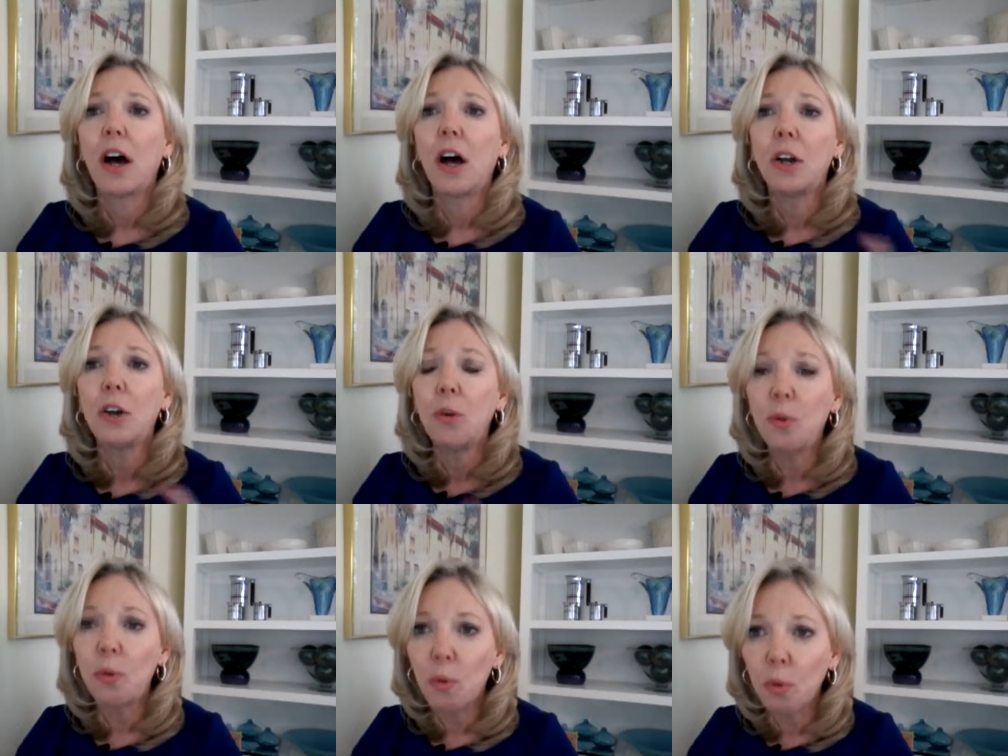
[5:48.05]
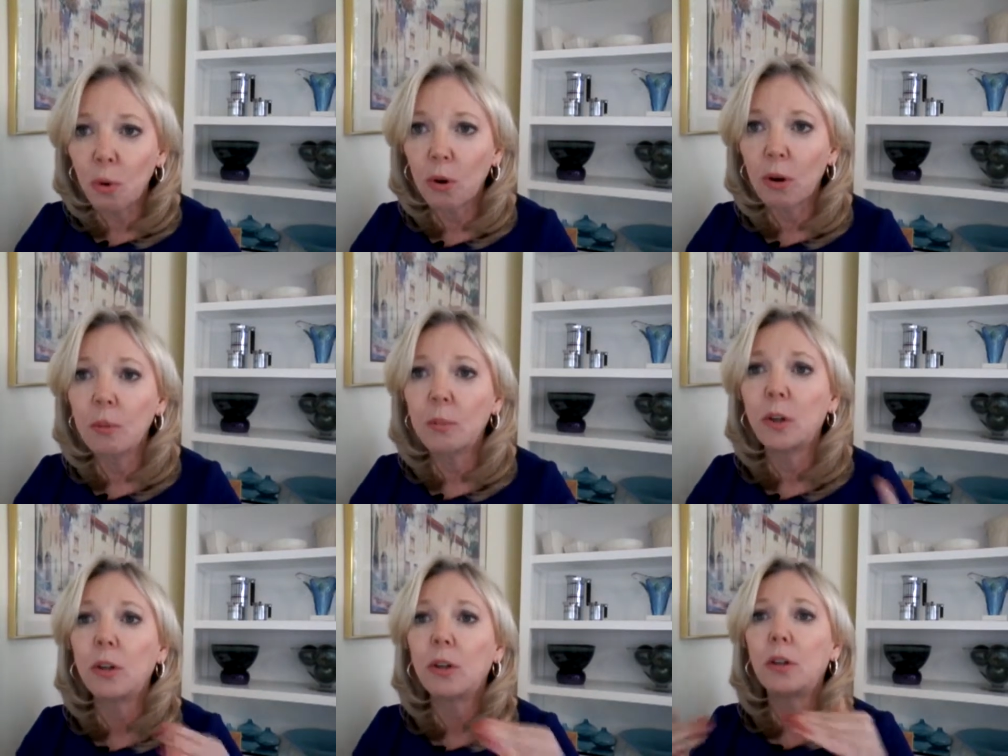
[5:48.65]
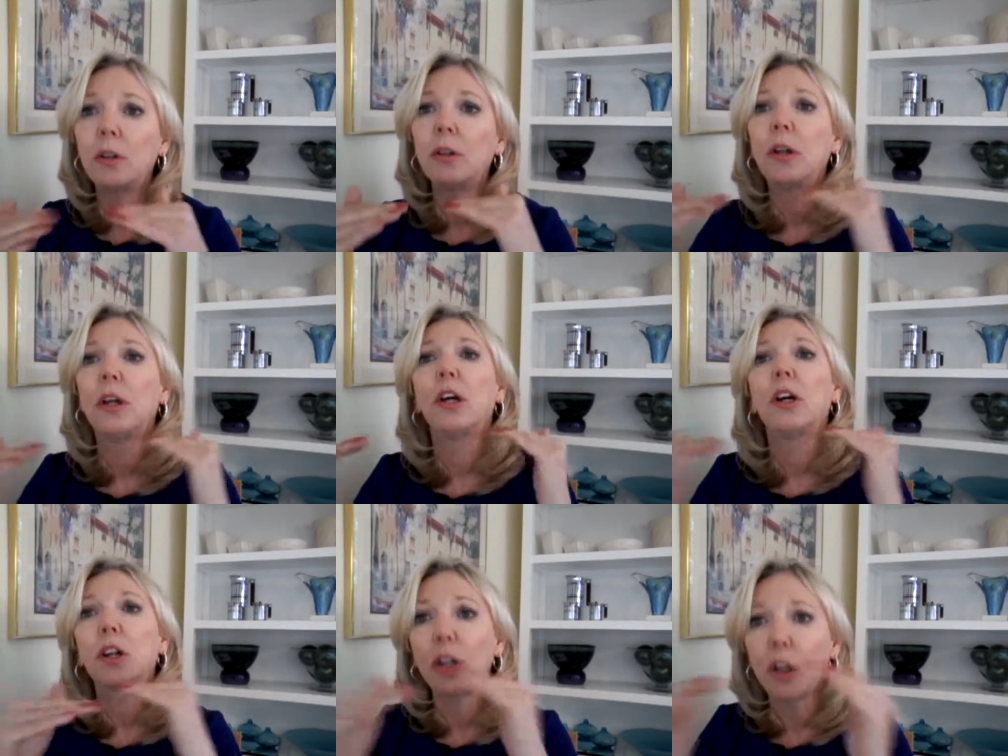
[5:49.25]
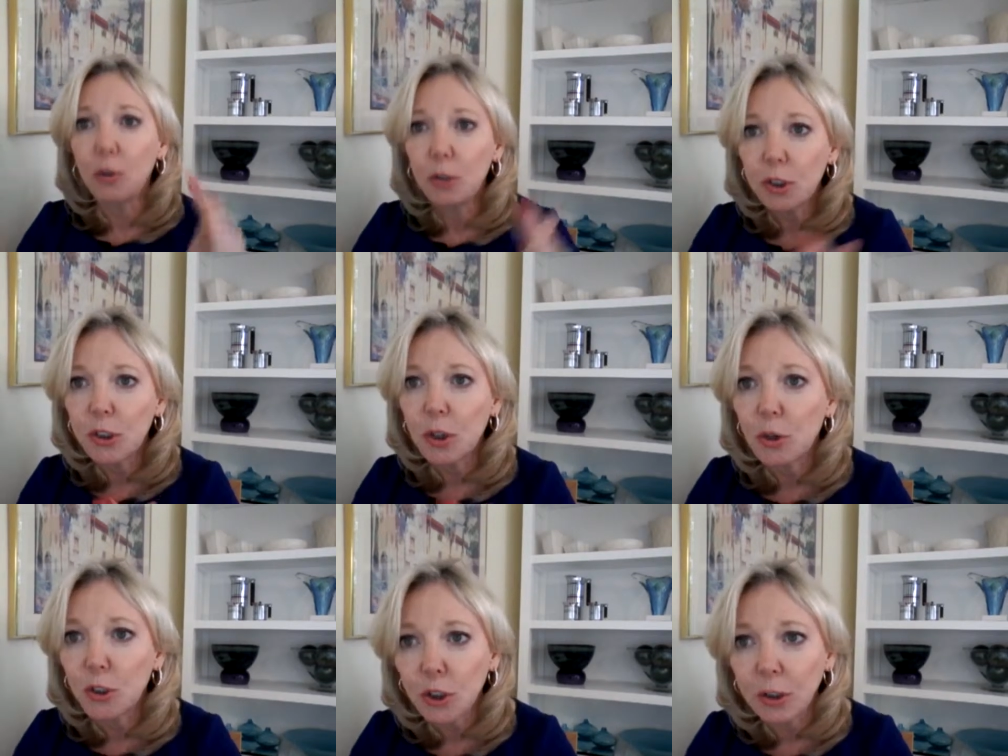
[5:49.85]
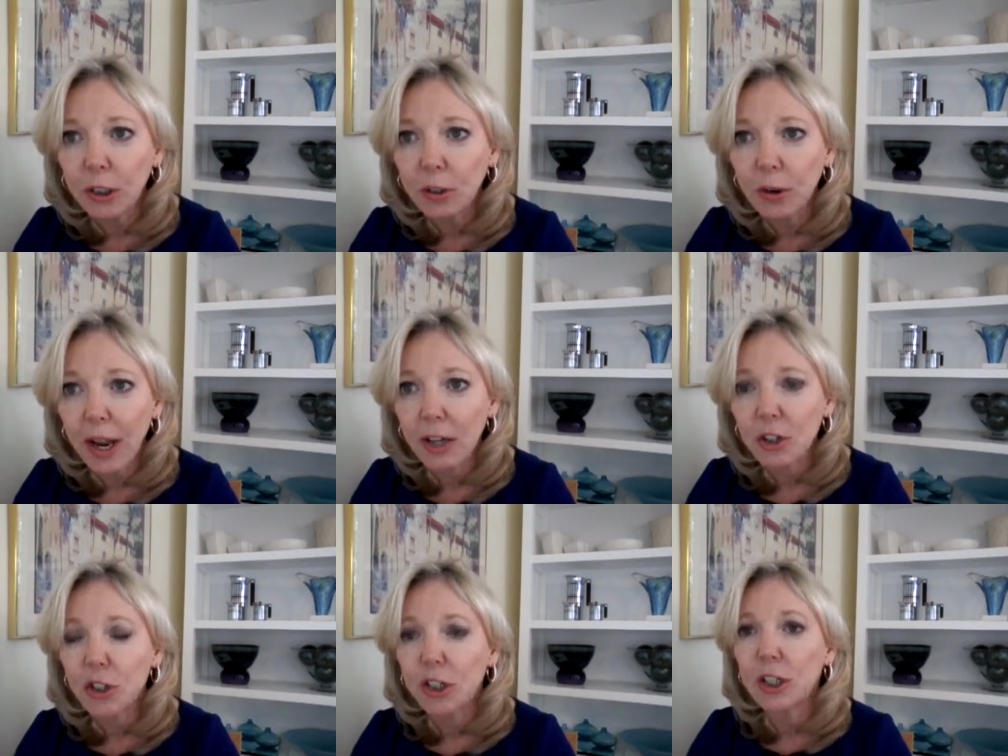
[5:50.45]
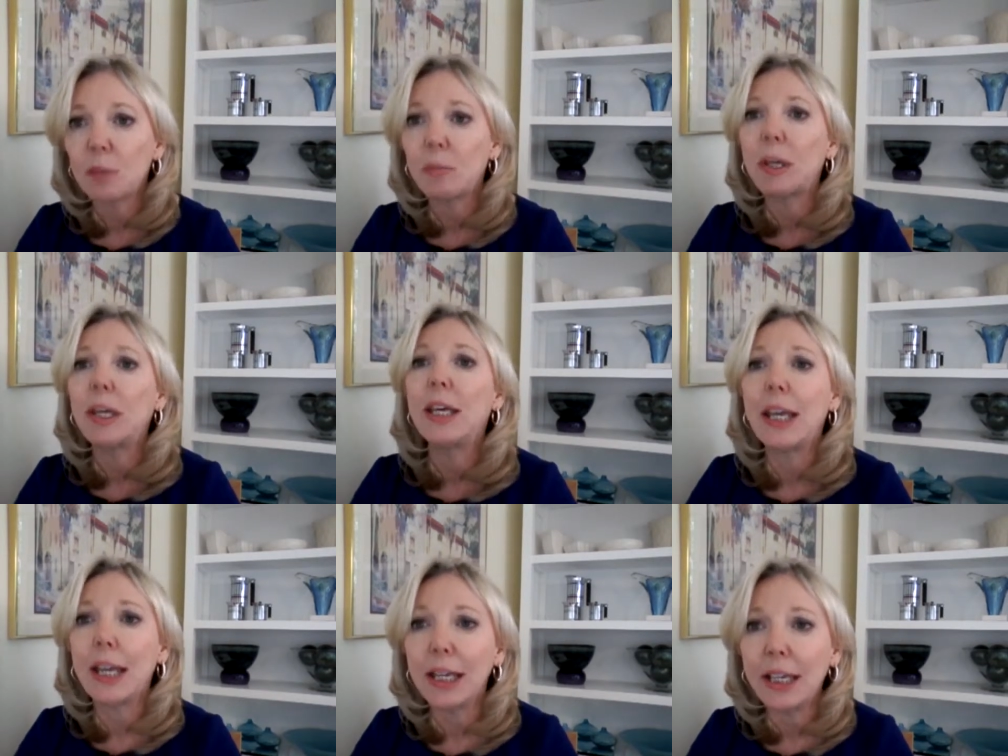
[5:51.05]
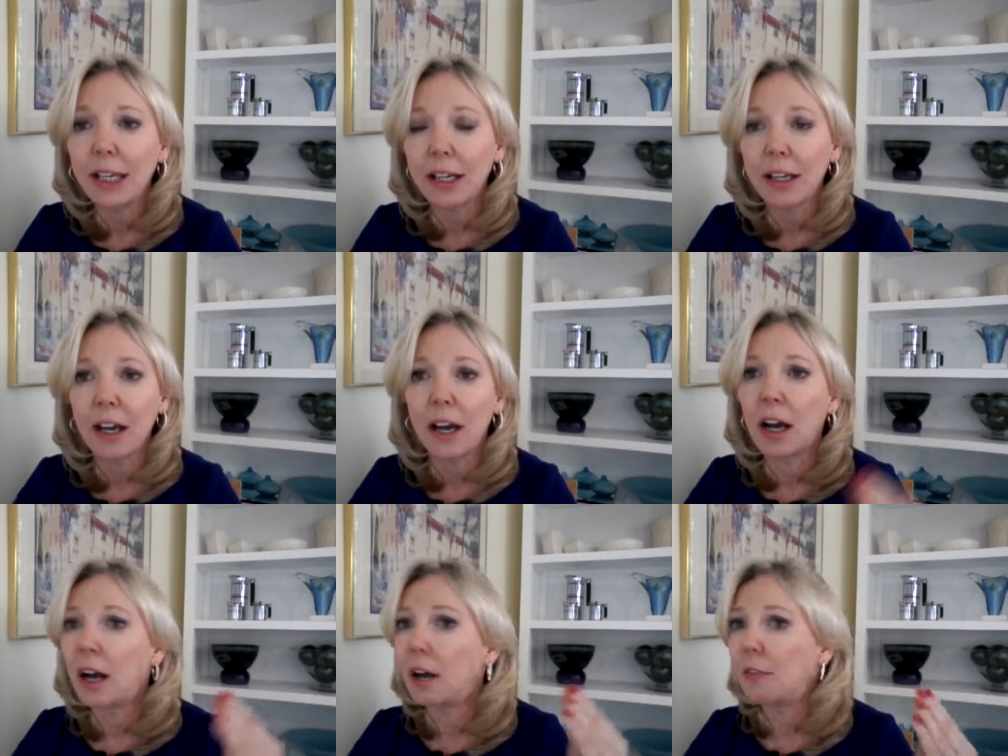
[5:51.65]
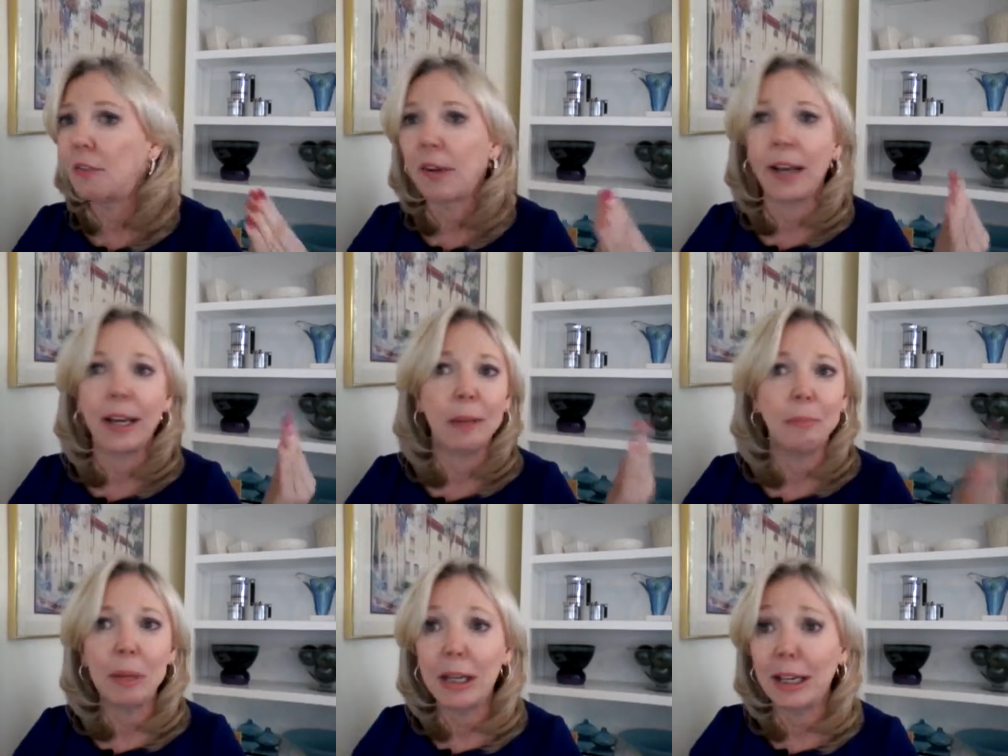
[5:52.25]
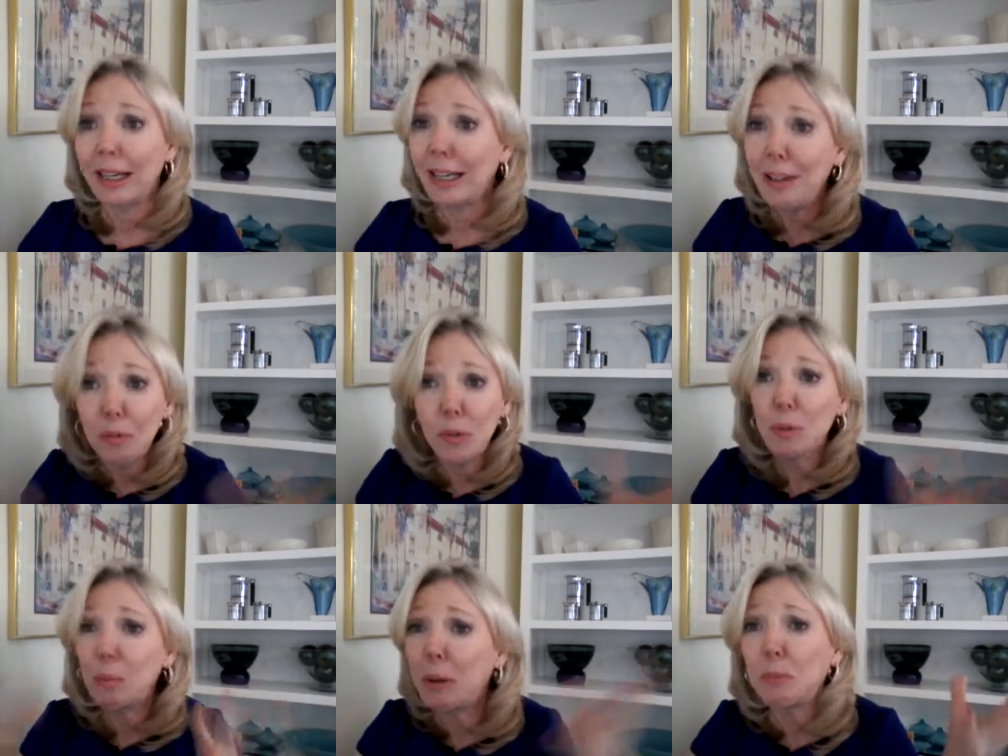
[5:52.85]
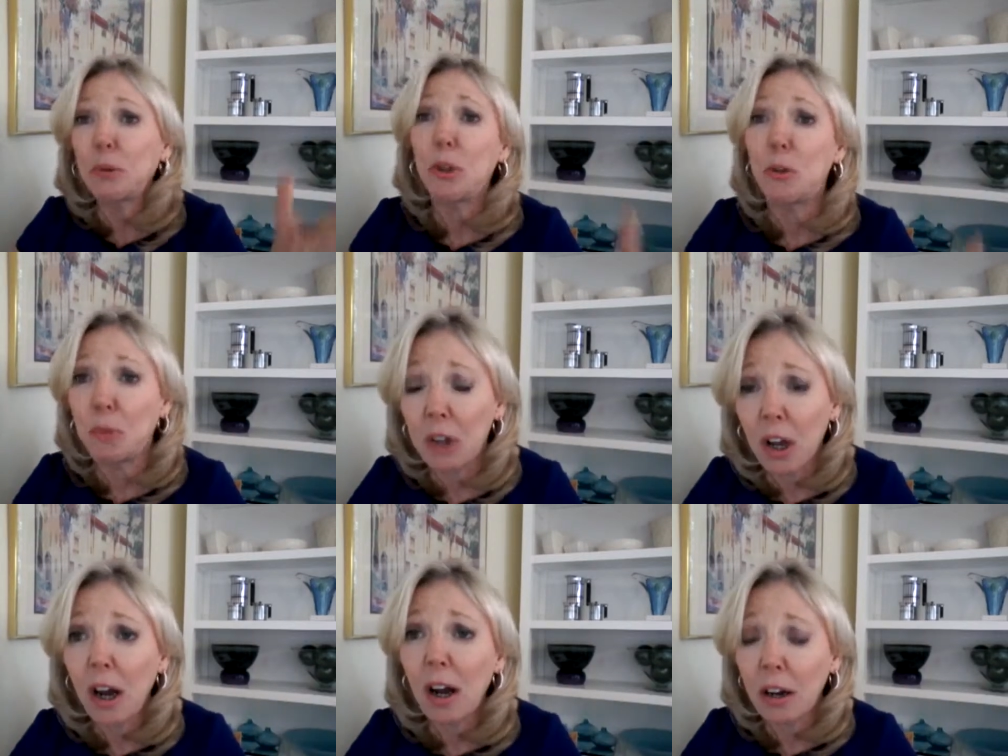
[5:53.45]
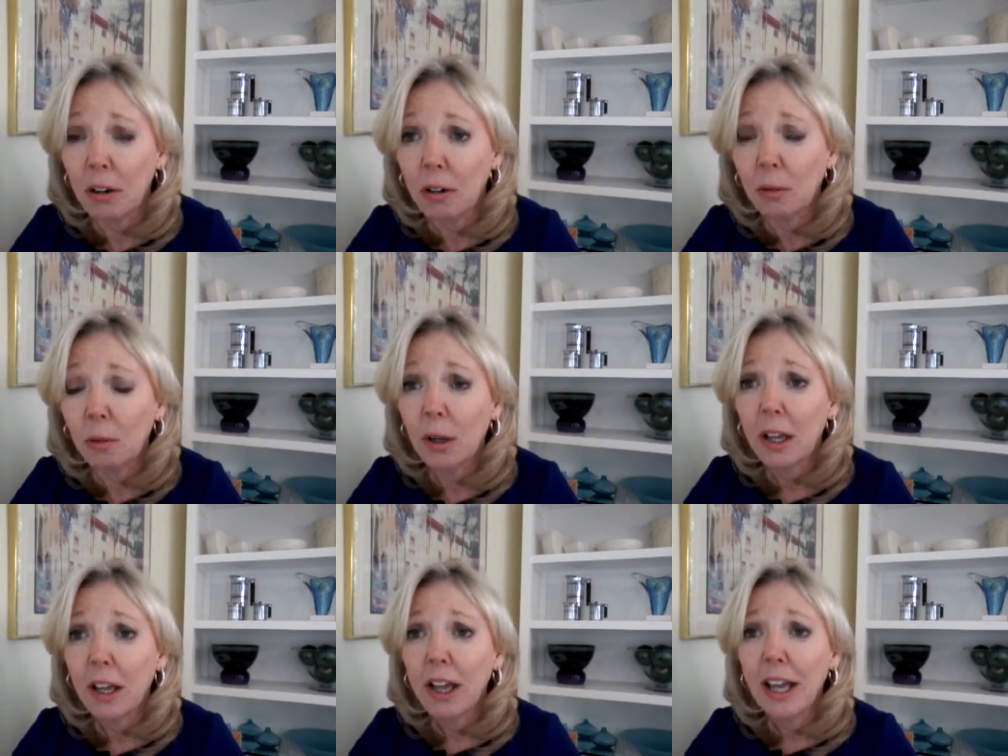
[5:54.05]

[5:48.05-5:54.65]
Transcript: a normal close social interaction at the beginning of any meeting, even with people you know,